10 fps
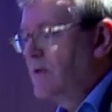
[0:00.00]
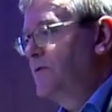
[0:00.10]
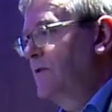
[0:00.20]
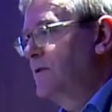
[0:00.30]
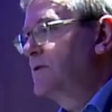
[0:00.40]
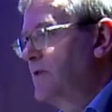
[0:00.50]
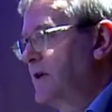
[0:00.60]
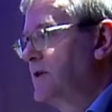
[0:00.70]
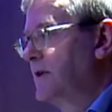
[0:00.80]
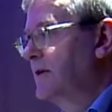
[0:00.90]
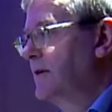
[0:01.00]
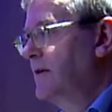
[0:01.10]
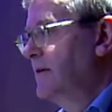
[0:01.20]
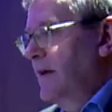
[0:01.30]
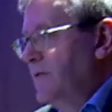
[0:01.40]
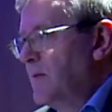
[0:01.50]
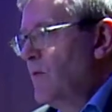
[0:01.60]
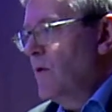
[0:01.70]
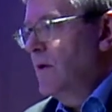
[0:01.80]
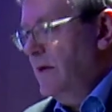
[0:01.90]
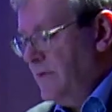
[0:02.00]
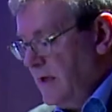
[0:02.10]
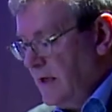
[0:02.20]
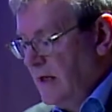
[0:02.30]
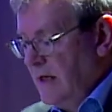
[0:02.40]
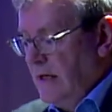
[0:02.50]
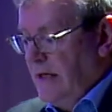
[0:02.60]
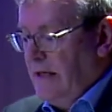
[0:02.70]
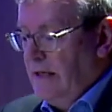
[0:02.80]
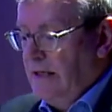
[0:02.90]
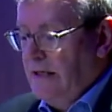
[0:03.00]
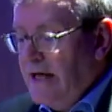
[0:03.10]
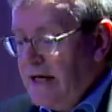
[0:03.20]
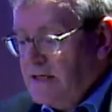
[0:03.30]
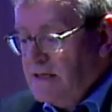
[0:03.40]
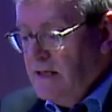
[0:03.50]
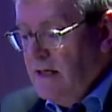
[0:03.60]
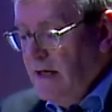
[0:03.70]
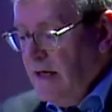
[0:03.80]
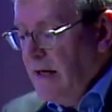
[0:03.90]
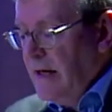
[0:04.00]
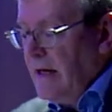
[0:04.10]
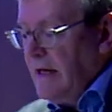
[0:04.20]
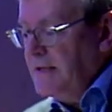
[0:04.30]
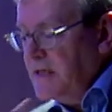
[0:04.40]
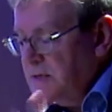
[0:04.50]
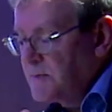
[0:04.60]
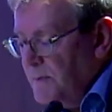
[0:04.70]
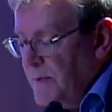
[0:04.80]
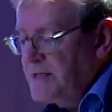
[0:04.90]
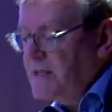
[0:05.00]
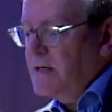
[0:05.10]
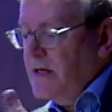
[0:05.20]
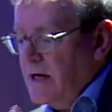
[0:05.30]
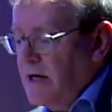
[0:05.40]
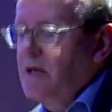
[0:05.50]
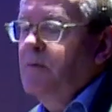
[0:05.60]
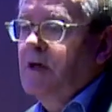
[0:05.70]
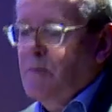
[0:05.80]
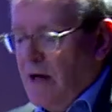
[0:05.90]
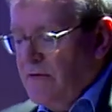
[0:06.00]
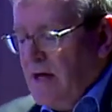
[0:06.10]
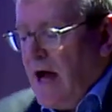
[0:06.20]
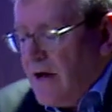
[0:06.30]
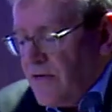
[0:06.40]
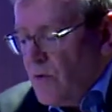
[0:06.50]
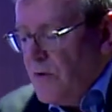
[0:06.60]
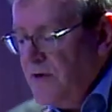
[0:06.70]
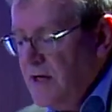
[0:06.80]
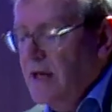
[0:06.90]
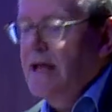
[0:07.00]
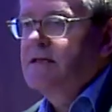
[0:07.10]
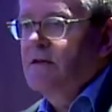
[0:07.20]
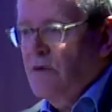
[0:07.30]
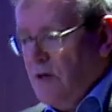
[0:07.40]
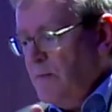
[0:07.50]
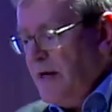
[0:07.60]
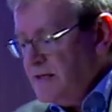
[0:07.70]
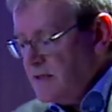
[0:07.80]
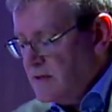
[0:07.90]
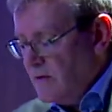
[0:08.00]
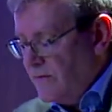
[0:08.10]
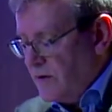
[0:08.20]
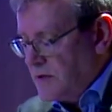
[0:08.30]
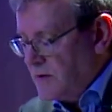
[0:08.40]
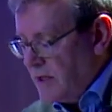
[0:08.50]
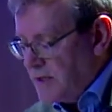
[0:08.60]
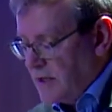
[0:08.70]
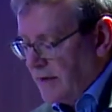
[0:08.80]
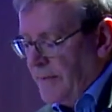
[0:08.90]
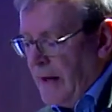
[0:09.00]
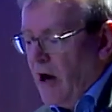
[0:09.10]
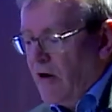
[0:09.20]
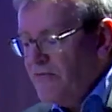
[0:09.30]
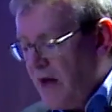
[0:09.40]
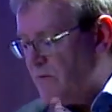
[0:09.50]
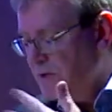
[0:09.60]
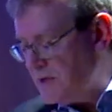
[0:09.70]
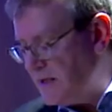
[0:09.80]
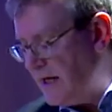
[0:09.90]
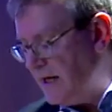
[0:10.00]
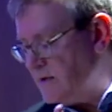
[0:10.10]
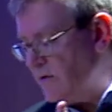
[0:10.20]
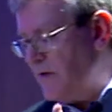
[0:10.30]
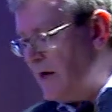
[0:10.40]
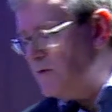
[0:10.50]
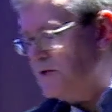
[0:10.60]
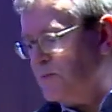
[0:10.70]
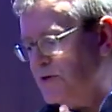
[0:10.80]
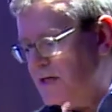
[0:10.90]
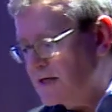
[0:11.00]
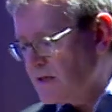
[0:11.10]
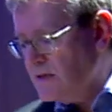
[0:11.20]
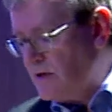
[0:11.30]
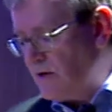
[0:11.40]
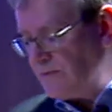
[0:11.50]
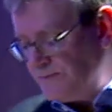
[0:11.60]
of construction. Nothing more, nothing less. It is basically an argument about the other within as the very basis of construction, of that which stands, of that which presents itself.